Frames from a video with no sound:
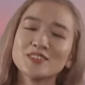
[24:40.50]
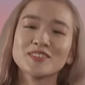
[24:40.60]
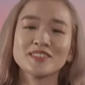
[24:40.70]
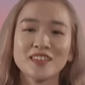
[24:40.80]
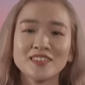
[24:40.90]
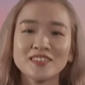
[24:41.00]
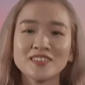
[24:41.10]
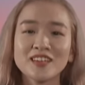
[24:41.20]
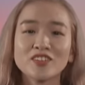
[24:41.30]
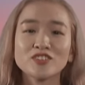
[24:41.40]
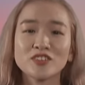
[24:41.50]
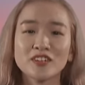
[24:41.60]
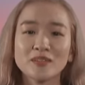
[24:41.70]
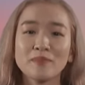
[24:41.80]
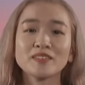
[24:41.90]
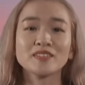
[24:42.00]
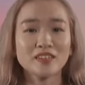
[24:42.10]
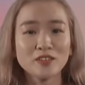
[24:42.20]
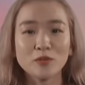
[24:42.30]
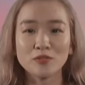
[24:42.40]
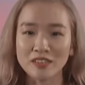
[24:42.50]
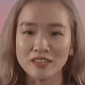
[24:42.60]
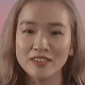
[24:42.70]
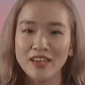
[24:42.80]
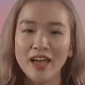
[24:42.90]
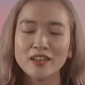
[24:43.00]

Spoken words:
into the centers are strictly by ticket only,